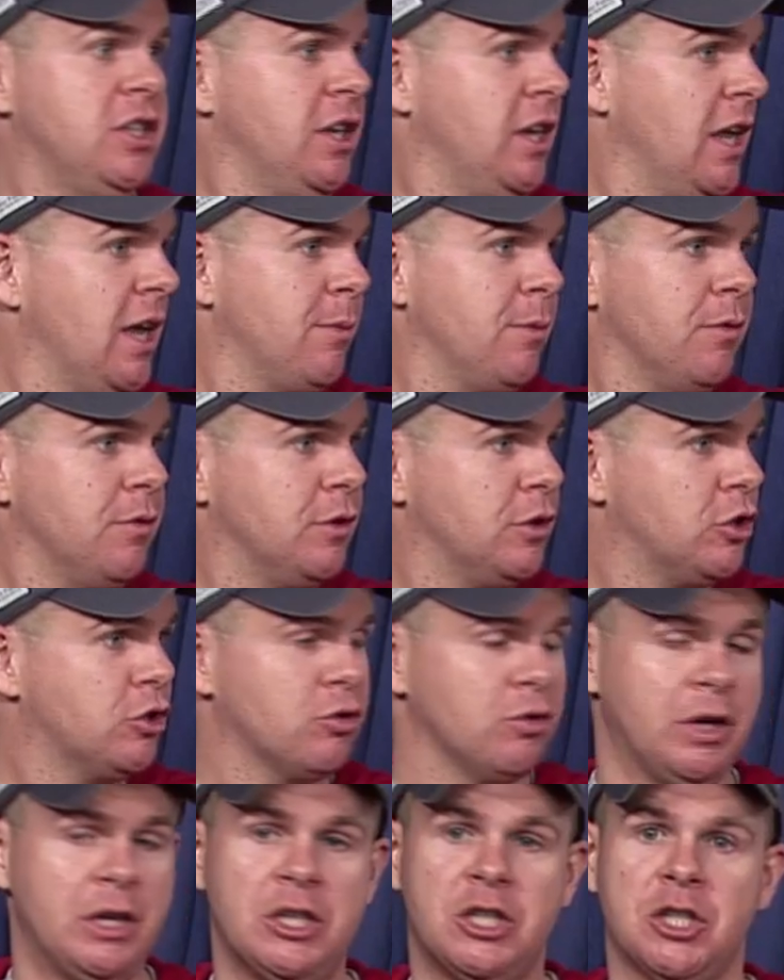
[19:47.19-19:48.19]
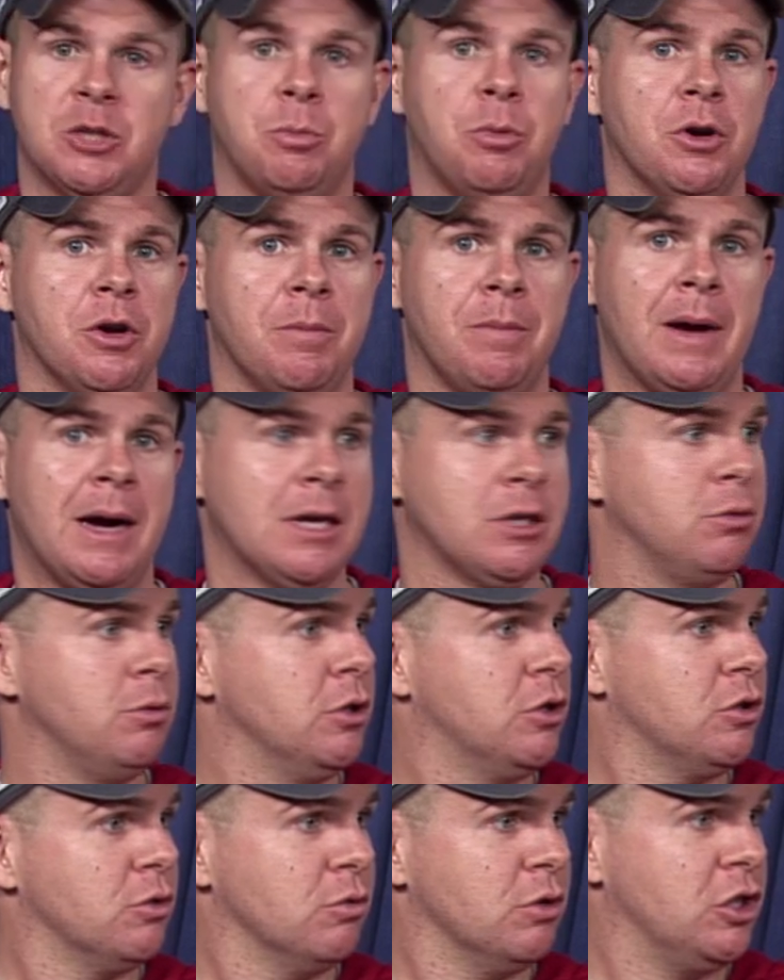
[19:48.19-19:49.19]
name of the street, just put it back to
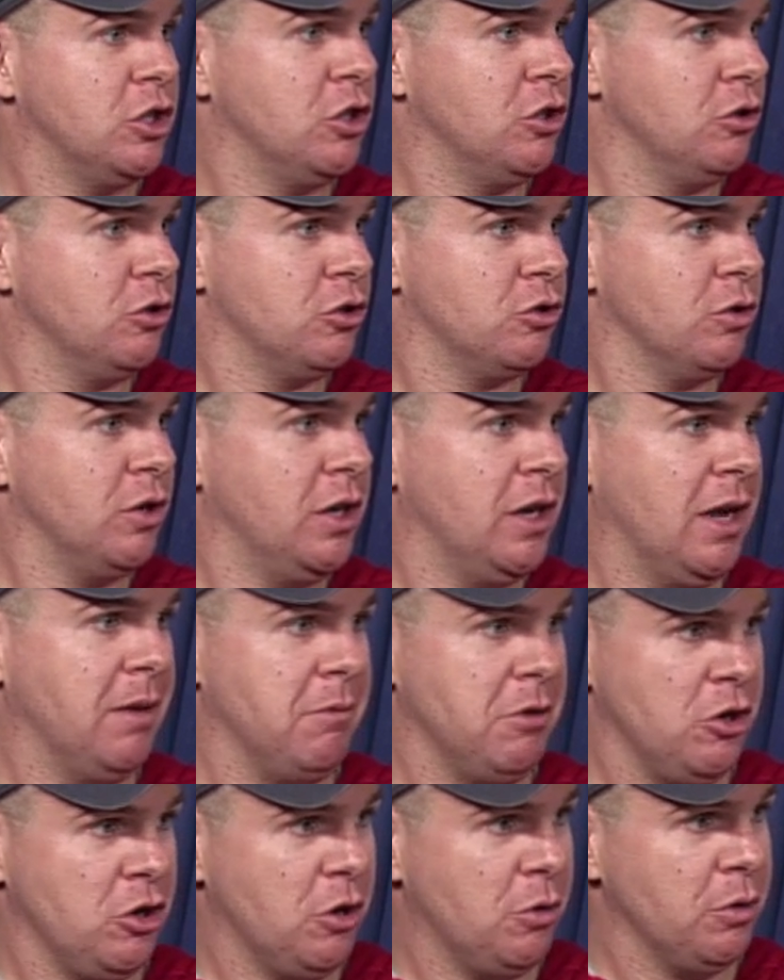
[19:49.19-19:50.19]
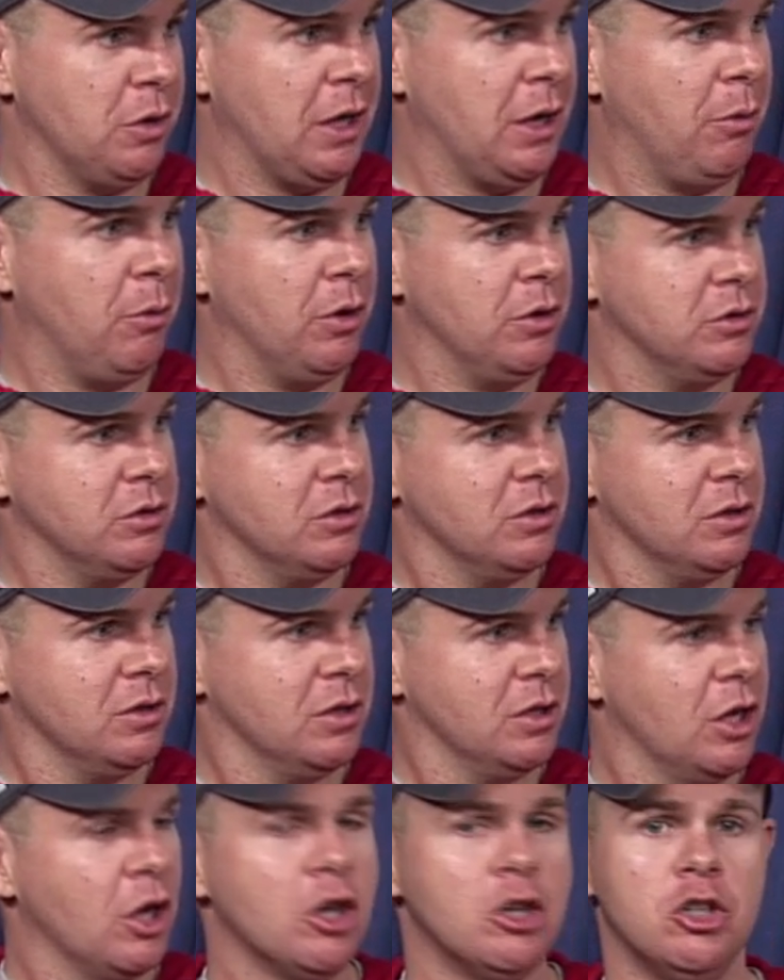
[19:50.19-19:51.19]
its original street name. And do you know what that was? What was
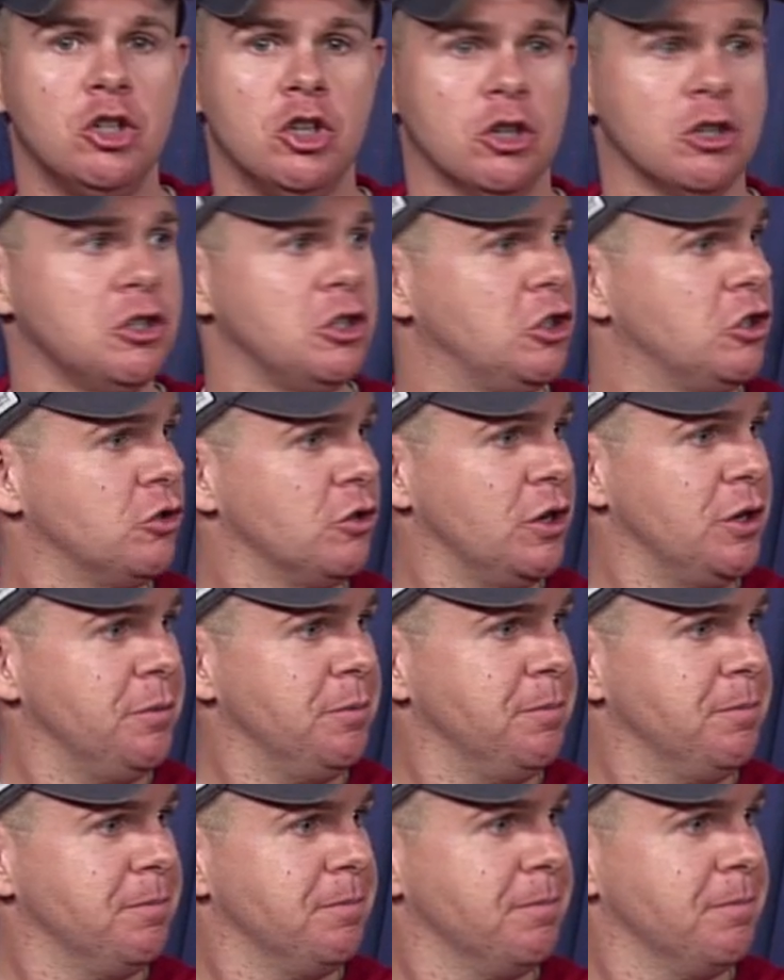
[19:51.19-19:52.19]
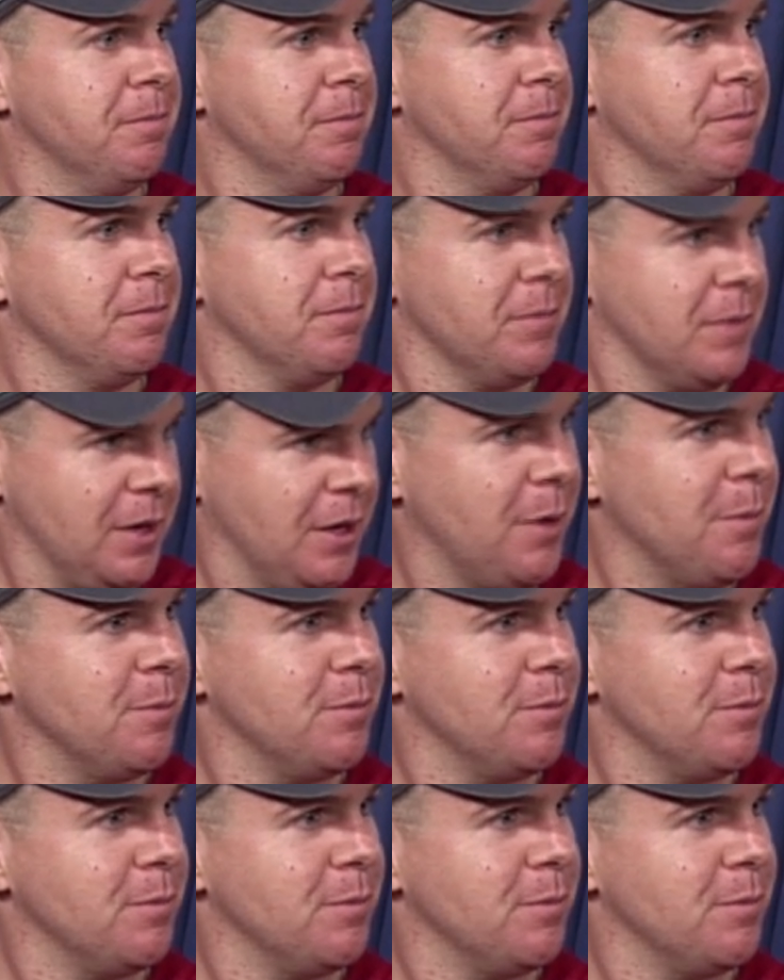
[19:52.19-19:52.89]
that? Jersey Street. Oh, really? Yep,